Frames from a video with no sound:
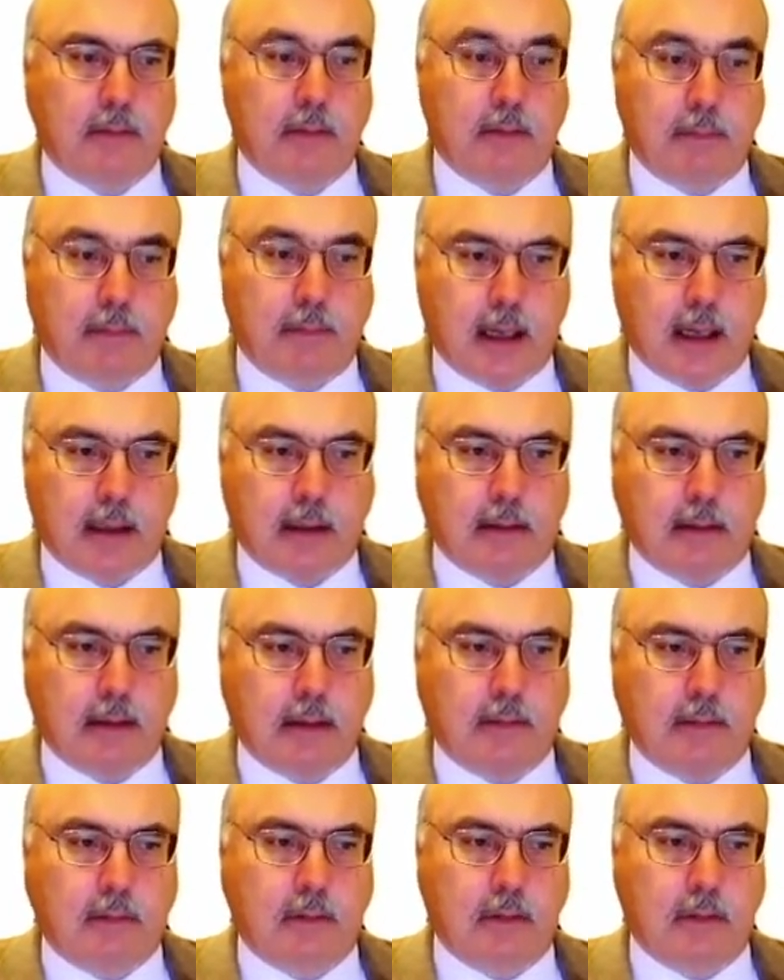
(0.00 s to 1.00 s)
In fact, at
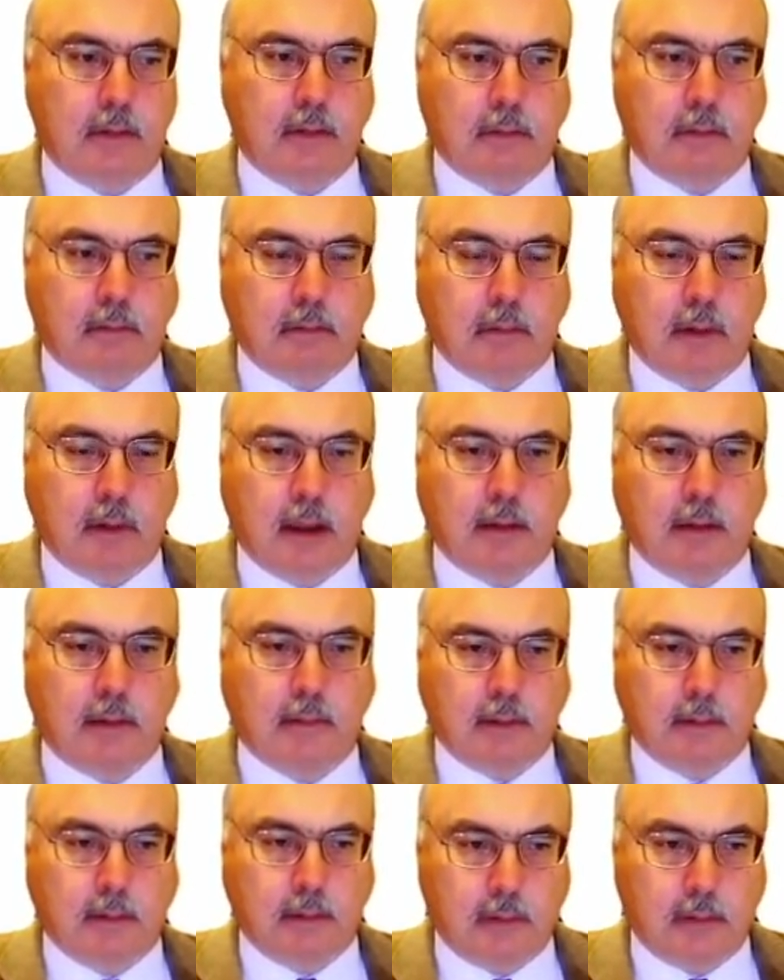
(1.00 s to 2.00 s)
these
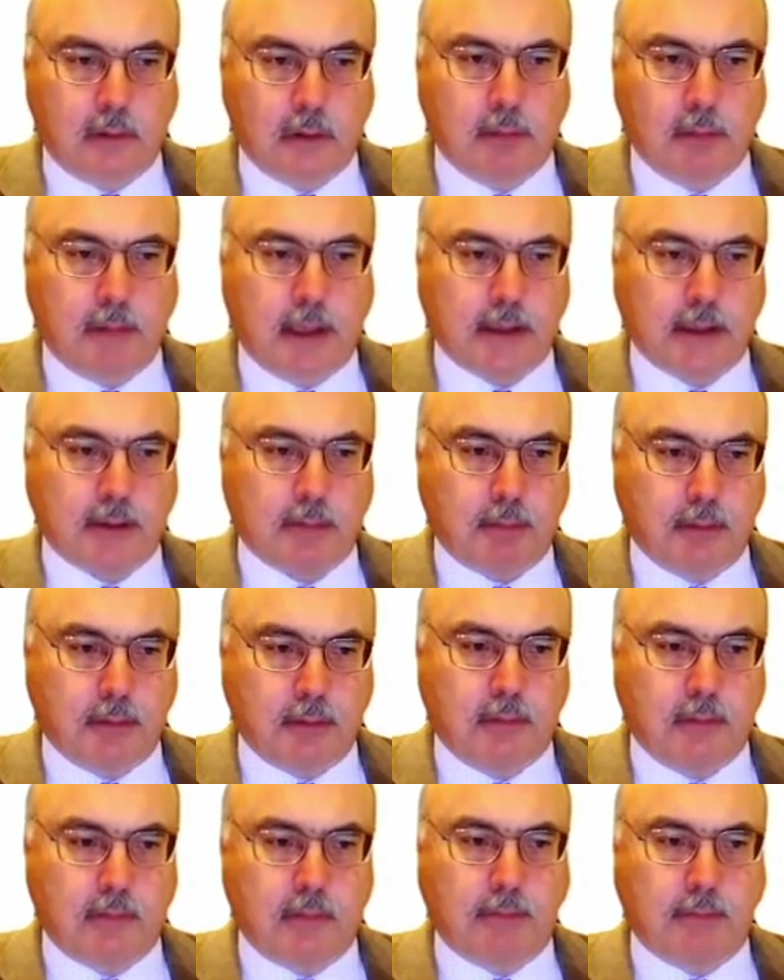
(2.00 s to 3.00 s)
the two major
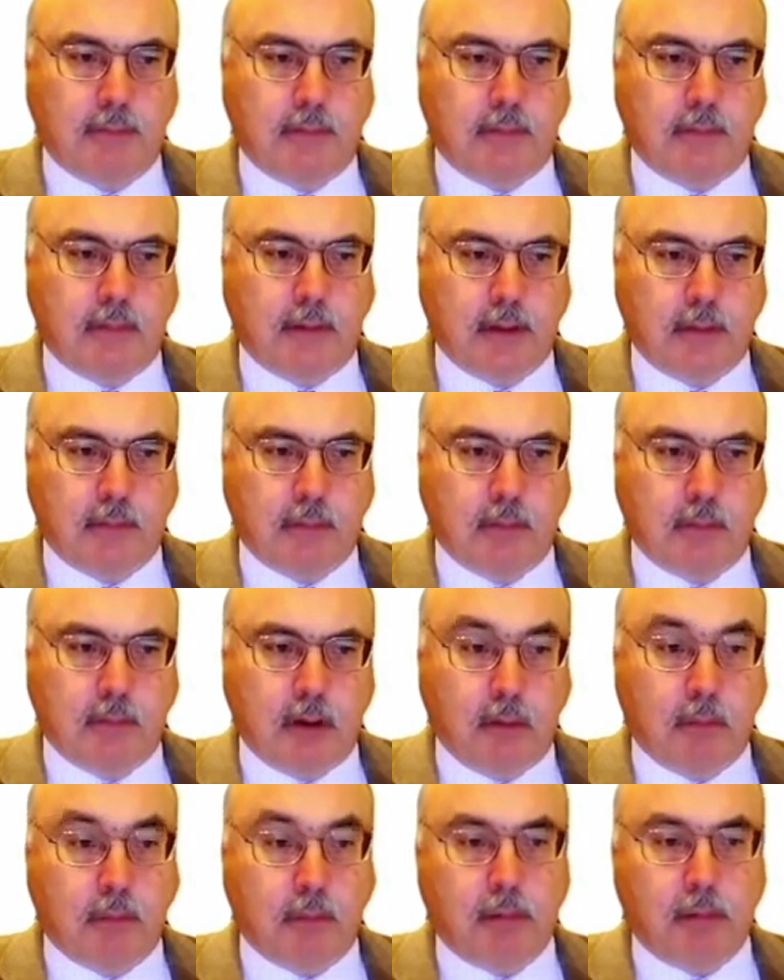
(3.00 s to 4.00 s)
producing facilities
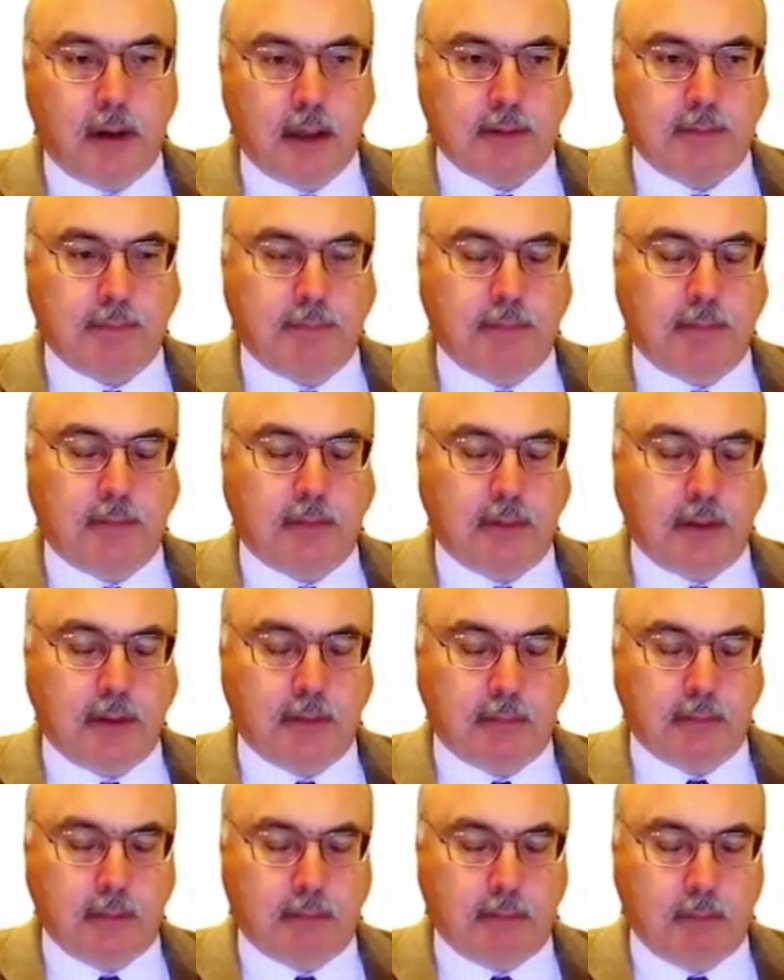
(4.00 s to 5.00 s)
or production
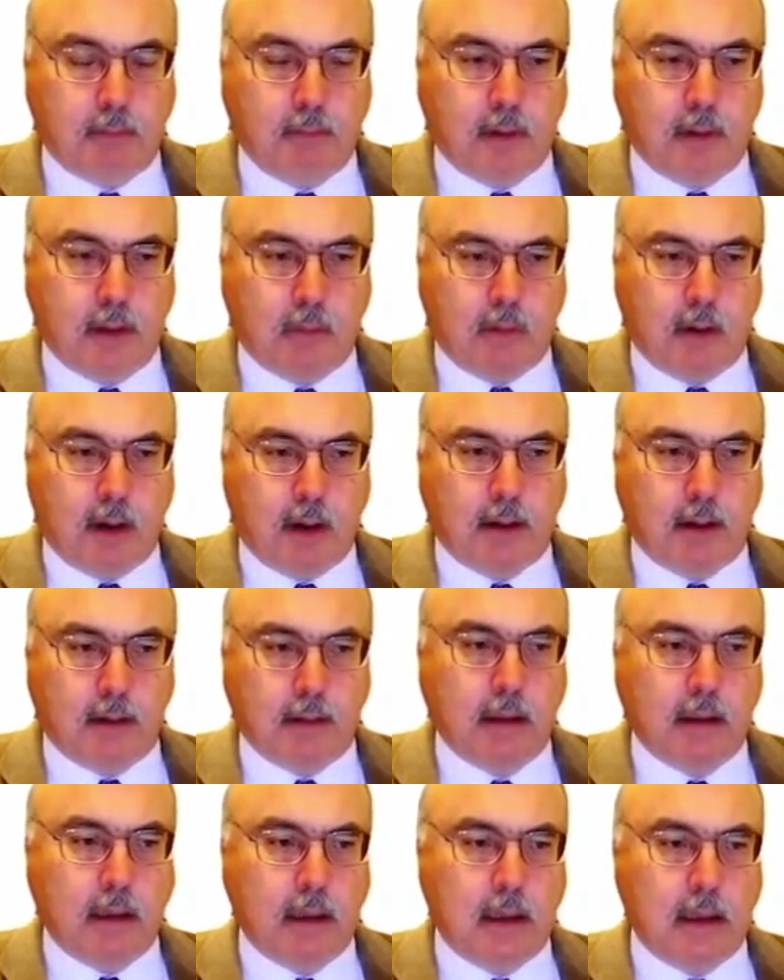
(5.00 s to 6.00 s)
facilities were
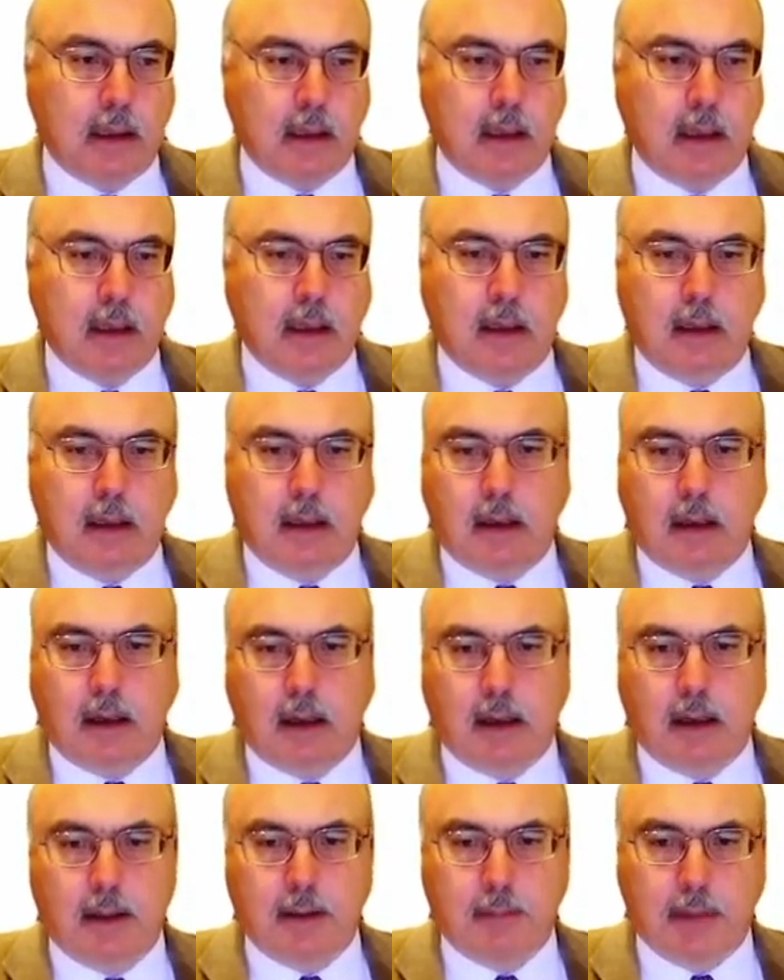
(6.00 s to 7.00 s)
acquired
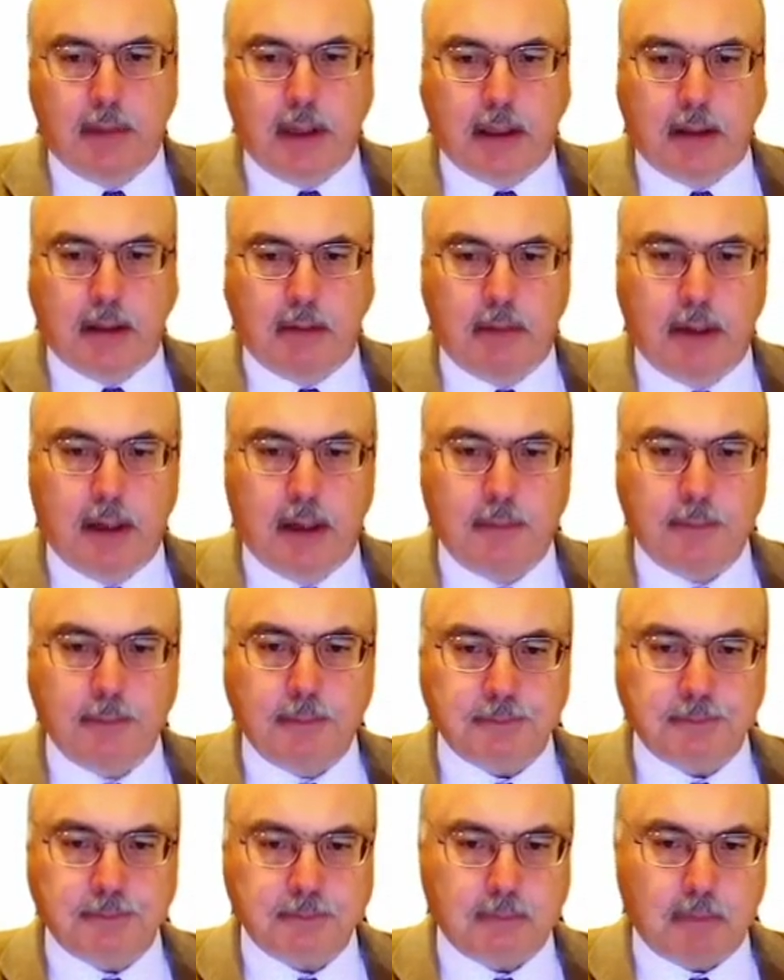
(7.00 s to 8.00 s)
in my career,
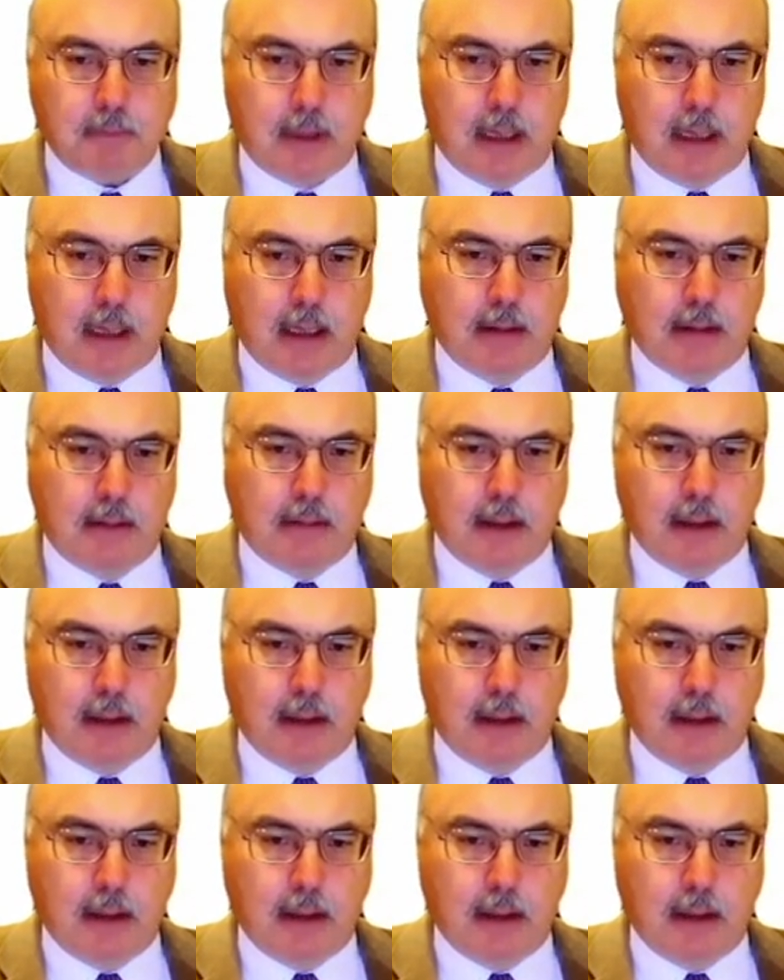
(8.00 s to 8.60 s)
and